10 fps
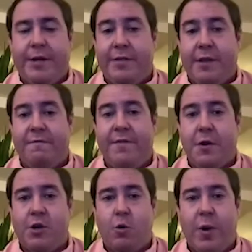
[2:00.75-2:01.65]
to think
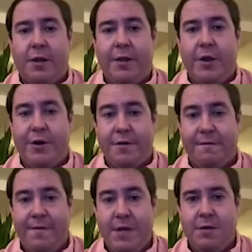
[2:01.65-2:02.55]
very quickly on your
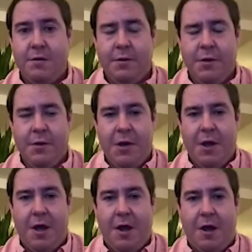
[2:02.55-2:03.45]
feet
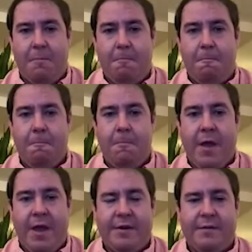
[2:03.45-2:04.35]

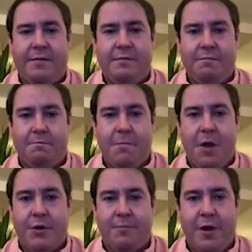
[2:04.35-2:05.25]
and
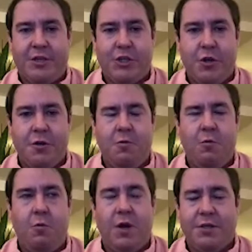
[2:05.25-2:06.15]
under pressure
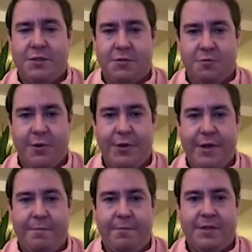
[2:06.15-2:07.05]
is
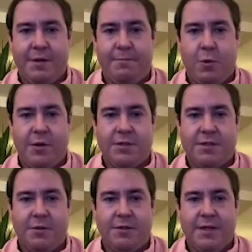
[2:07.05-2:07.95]
an important
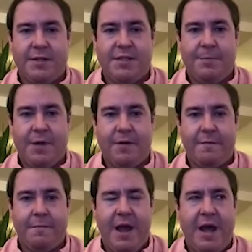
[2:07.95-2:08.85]
skill set stemming
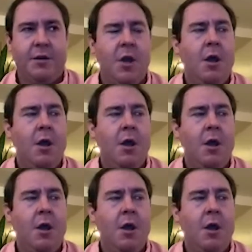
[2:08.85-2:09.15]
from that.